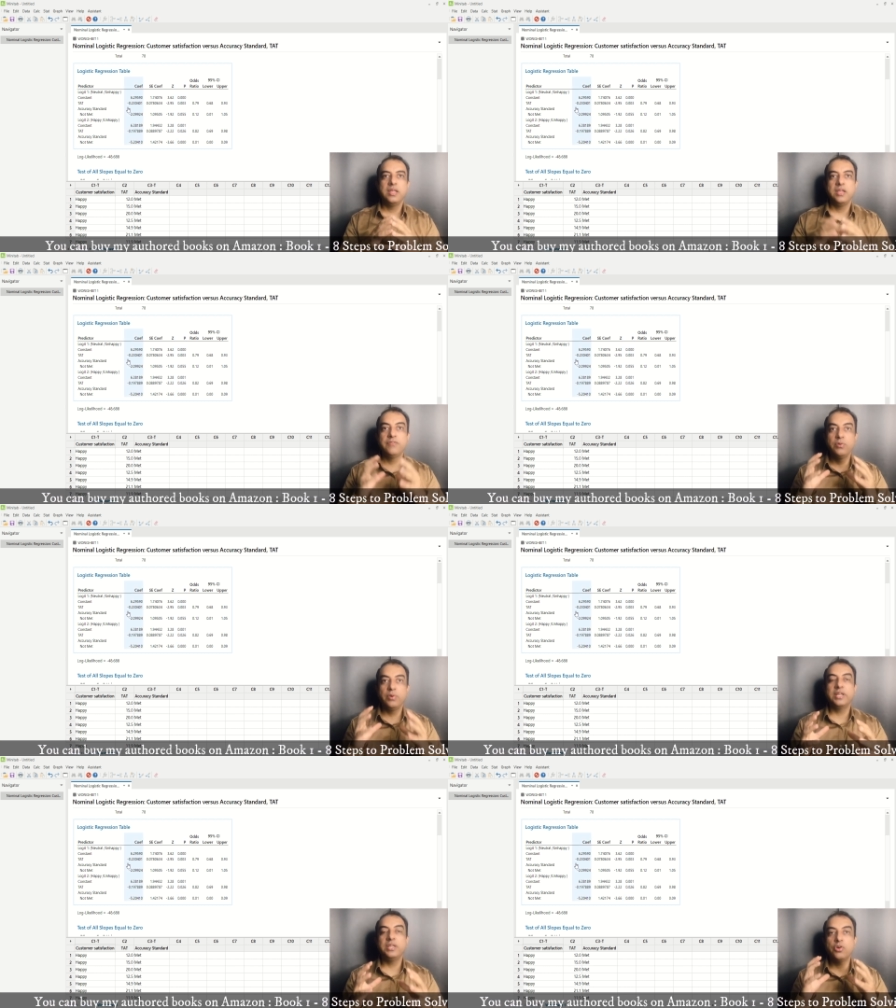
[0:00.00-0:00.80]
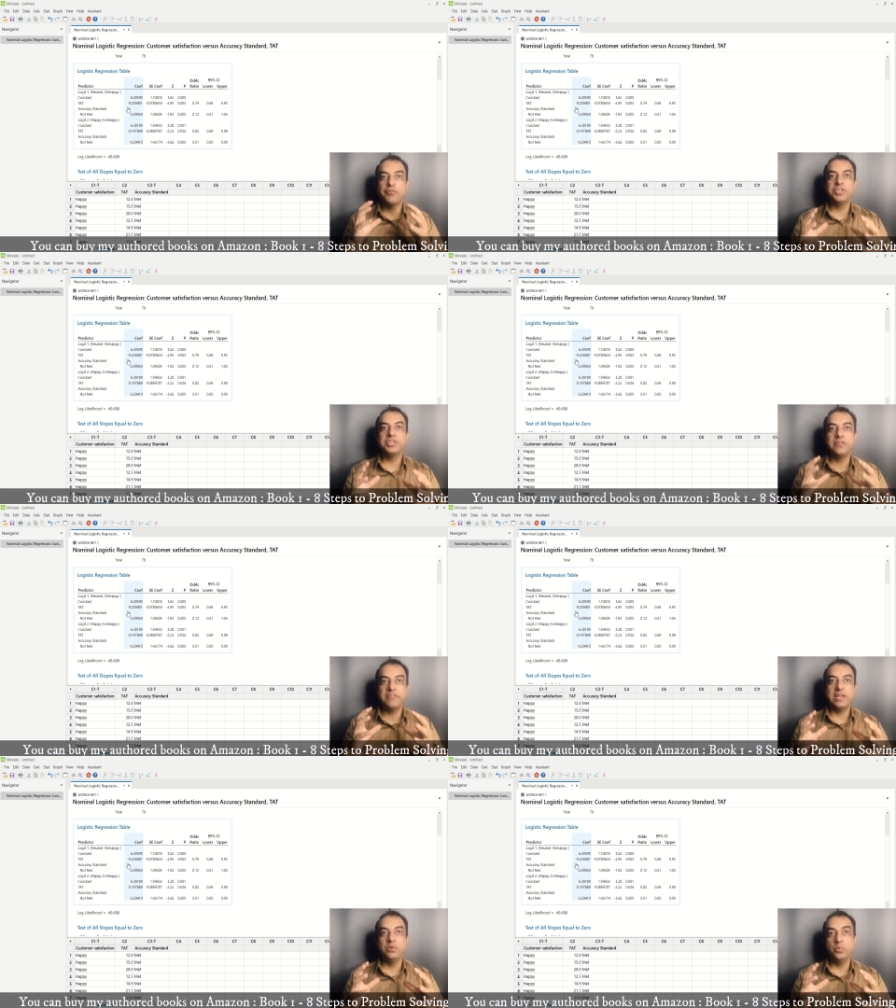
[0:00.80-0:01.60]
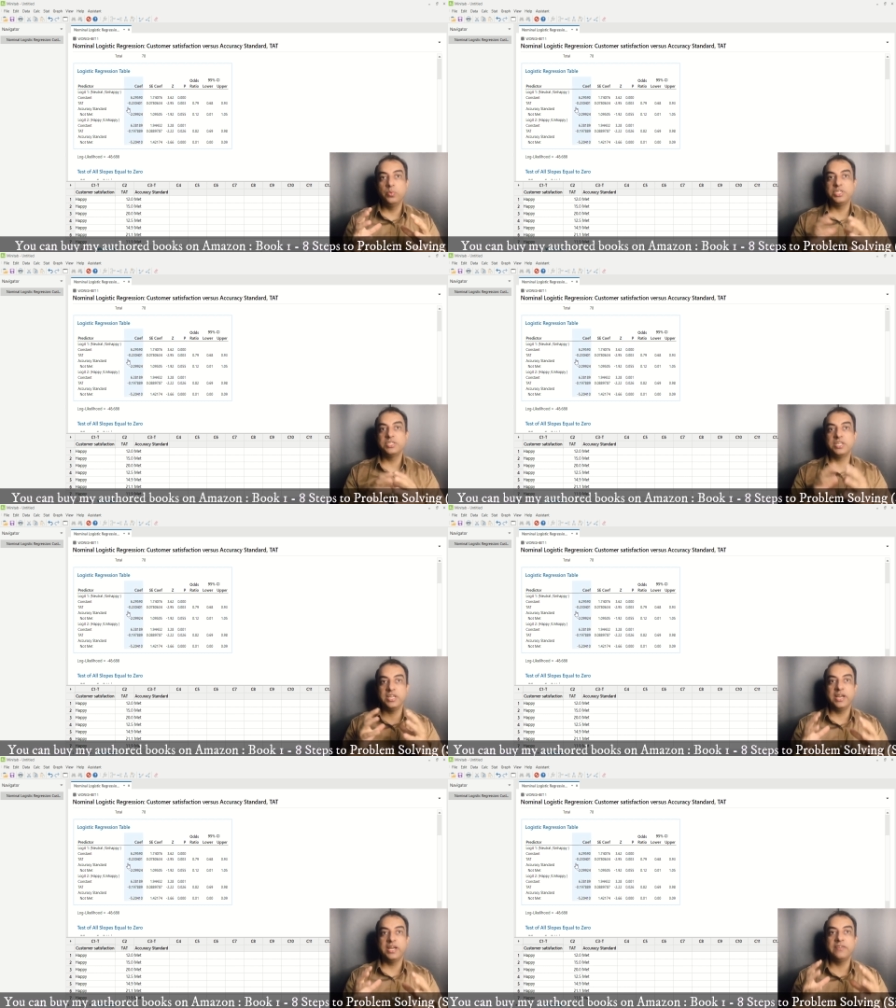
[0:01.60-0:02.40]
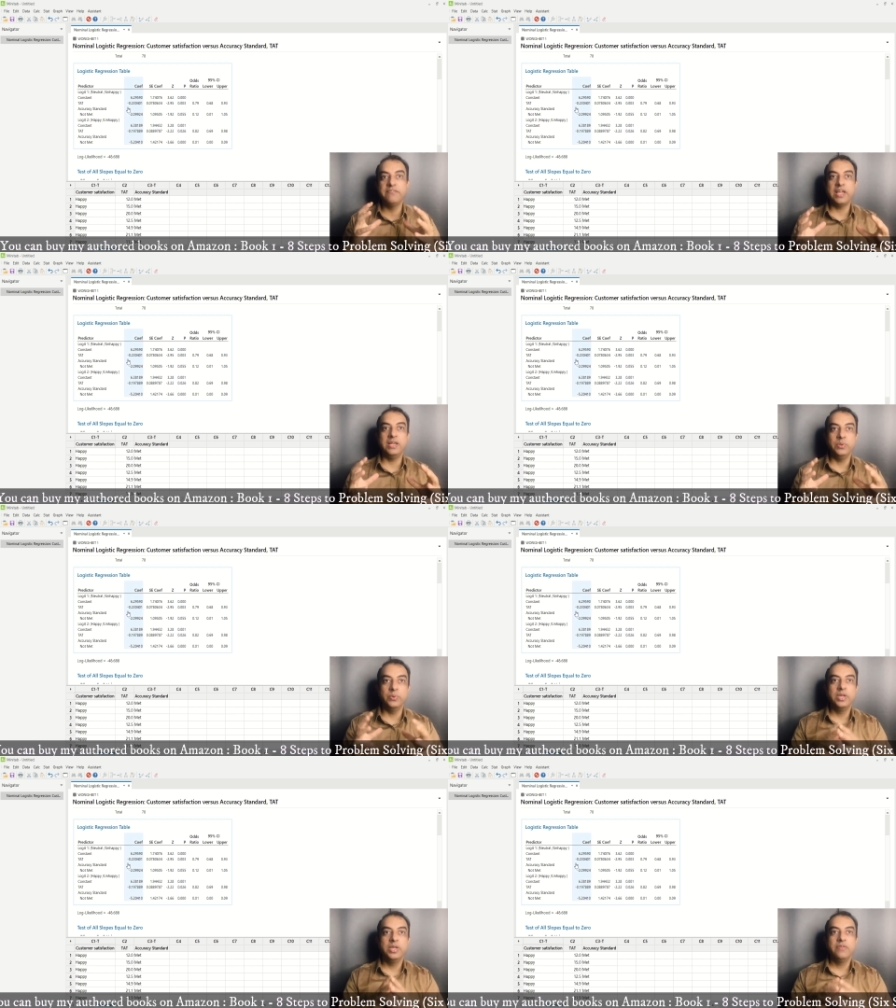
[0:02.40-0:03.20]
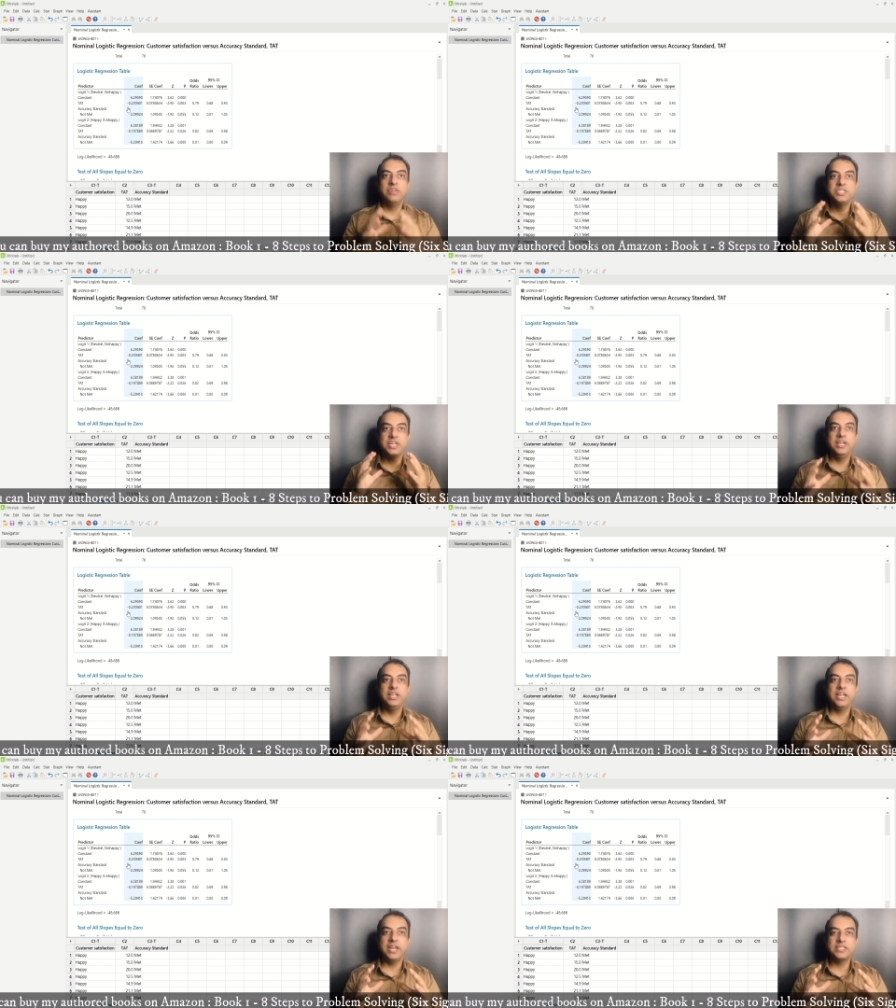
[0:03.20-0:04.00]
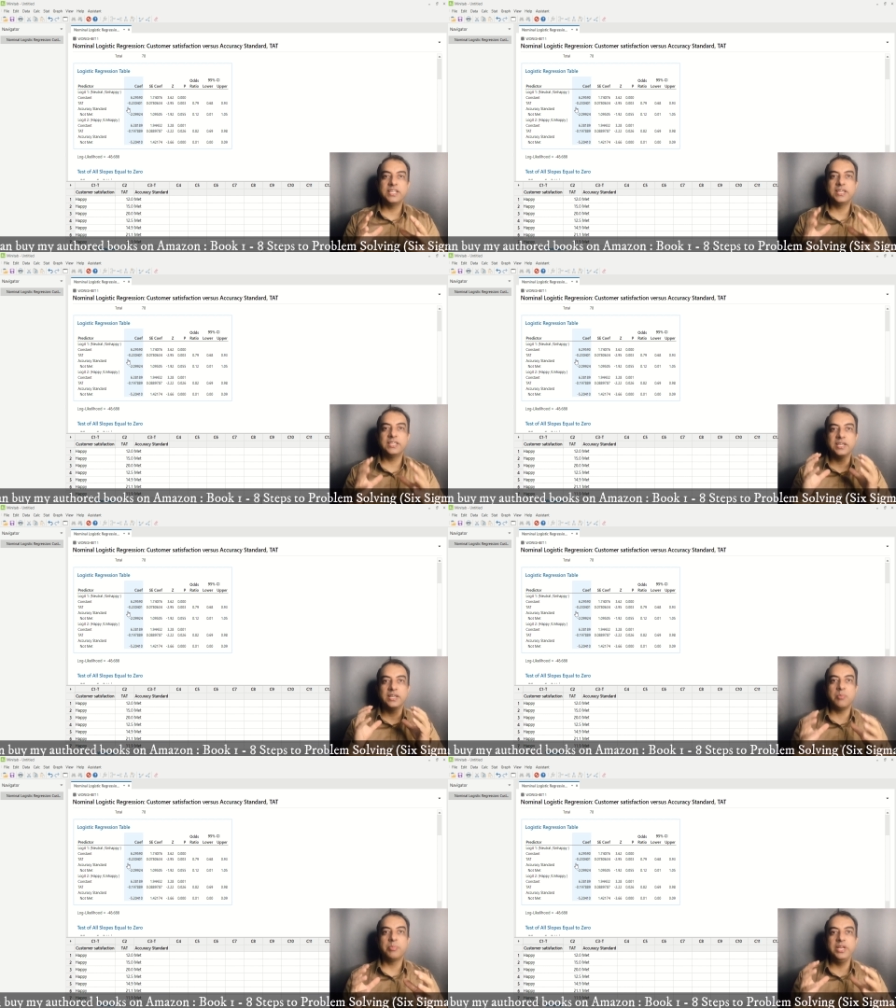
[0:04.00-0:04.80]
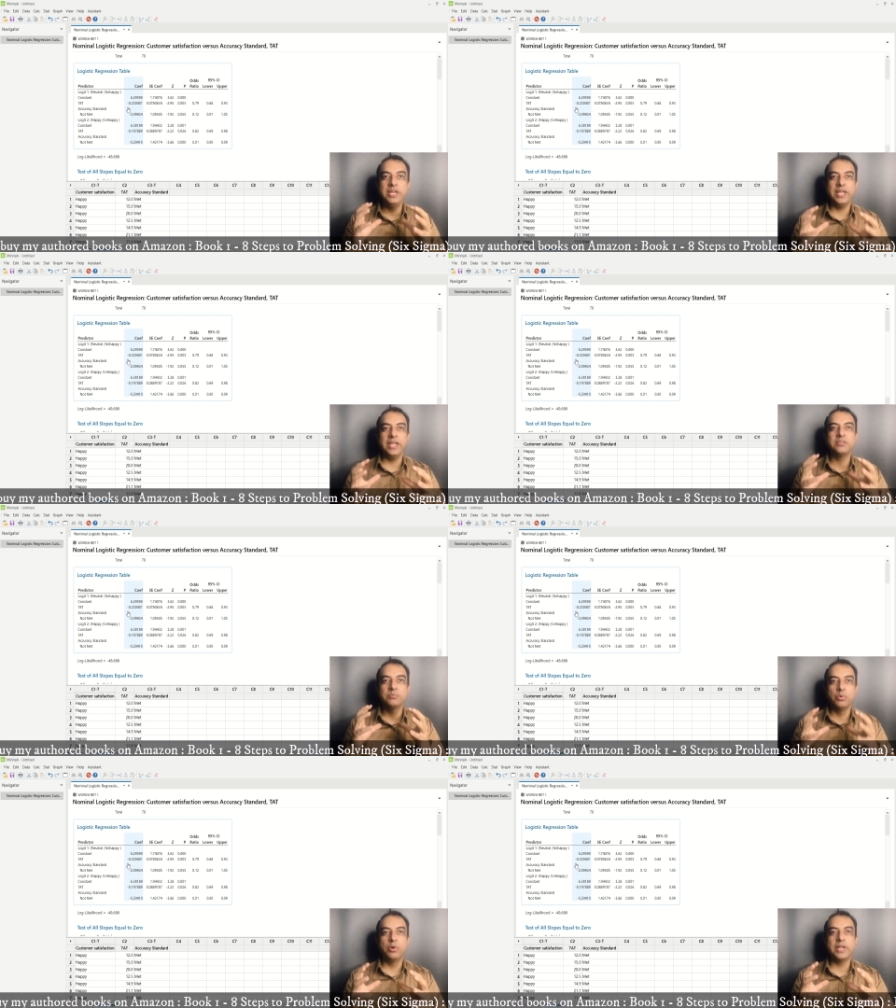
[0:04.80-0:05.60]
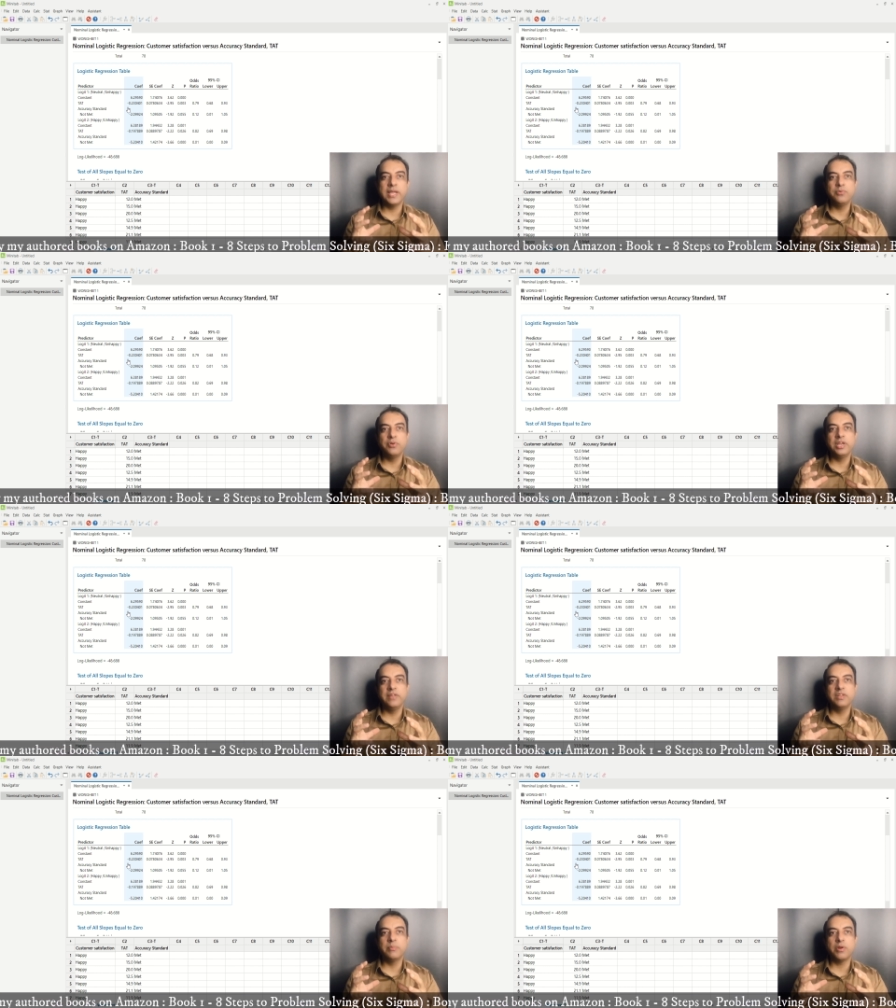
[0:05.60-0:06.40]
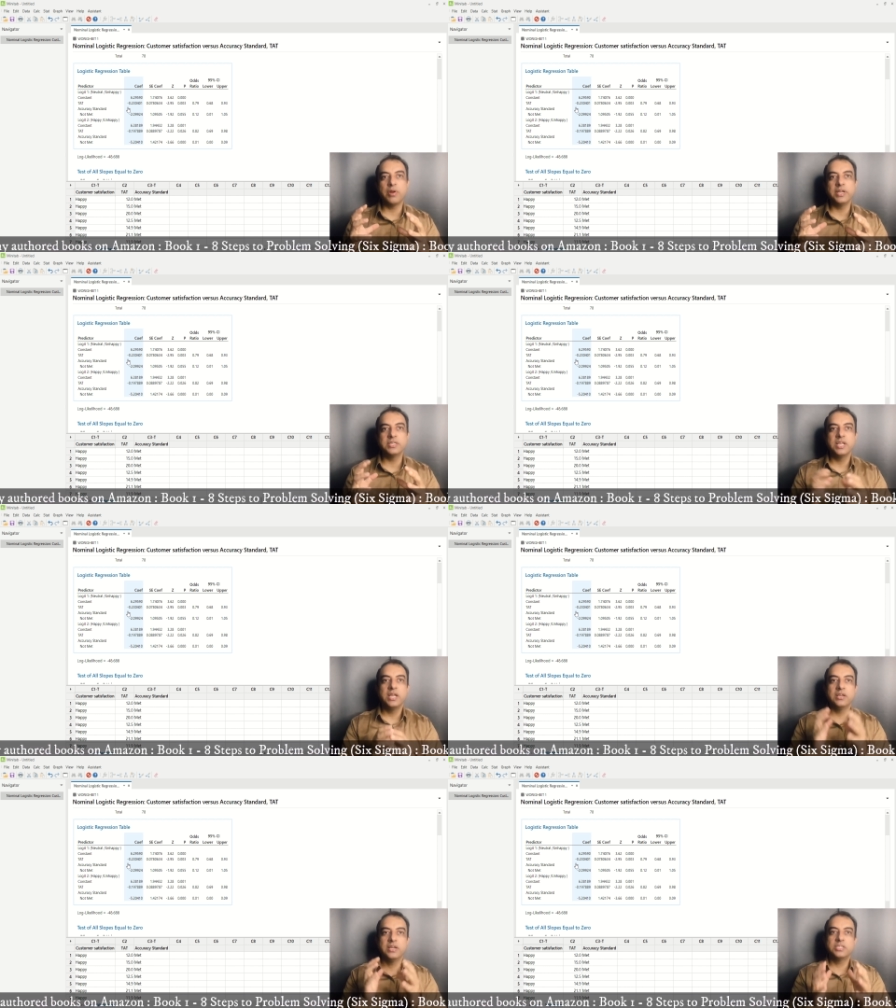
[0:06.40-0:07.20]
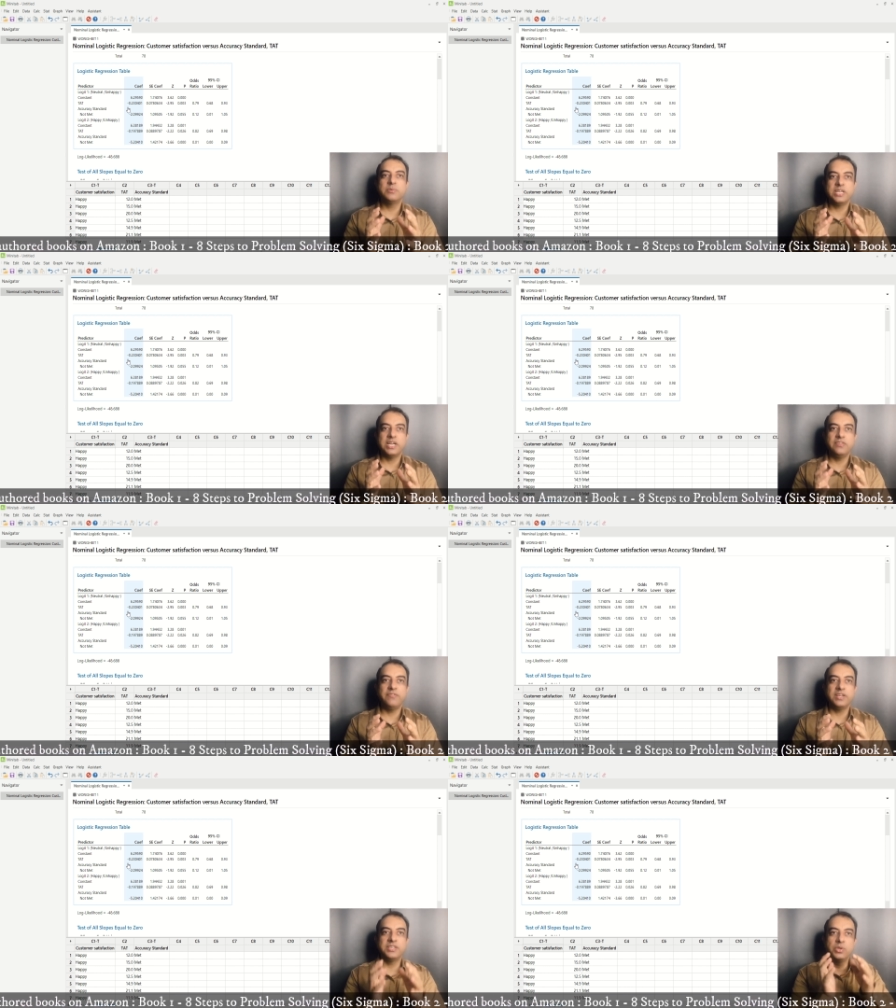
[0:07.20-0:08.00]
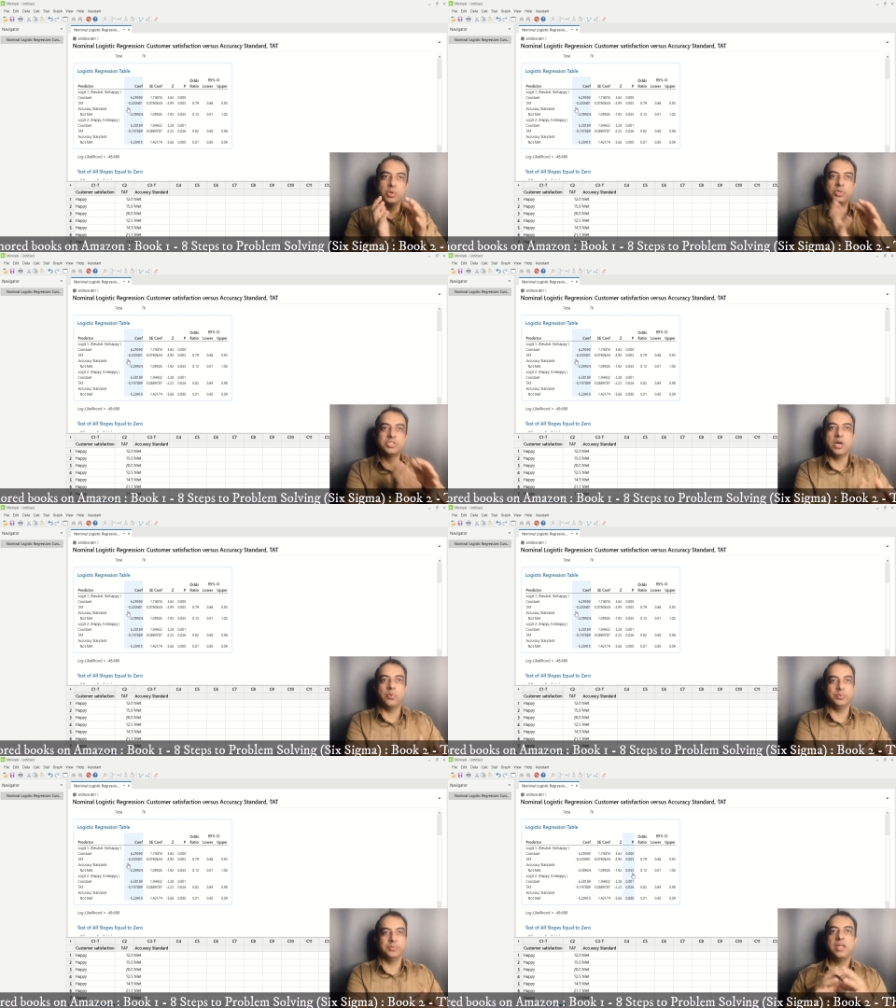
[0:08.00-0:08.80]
If you look at the coefficient value, which is a negative value, which indicates that the company takes more time to deliver the products customer satisfaction goes down.